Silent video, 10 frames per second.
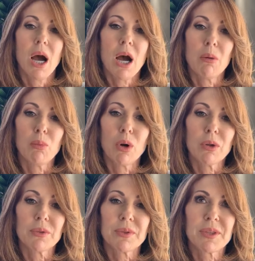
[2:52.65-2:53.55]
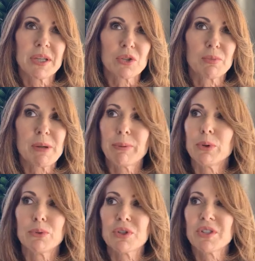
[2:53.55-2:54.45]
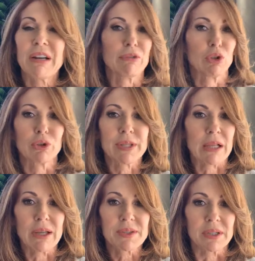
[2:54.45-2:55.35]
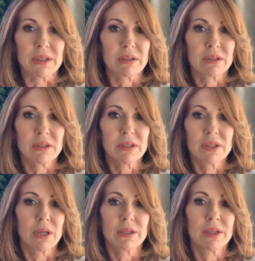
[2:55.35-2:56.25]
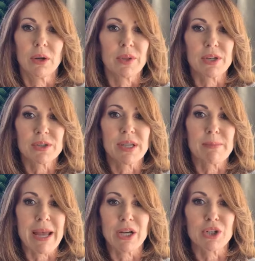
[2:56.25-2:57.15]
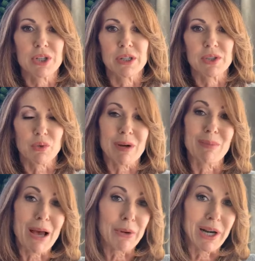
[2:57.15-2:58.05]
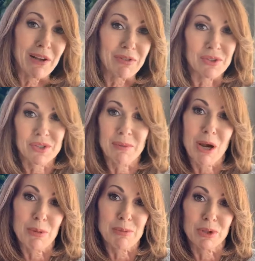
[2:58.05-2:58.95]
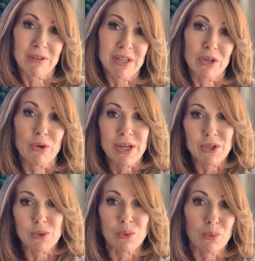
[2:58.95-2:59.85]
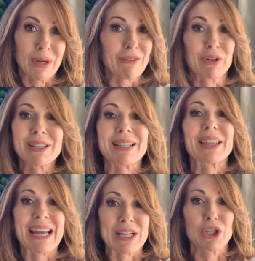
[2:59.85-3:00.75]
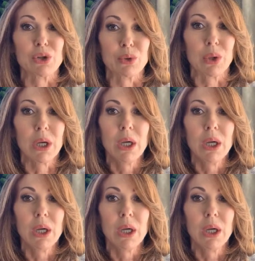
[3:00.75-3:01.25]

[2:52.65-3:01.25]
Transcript: Uh, well, these are people who just never learned that lesson not, you know they just they manage to scream loud enough and somehow people give in or they do whatever it is that they do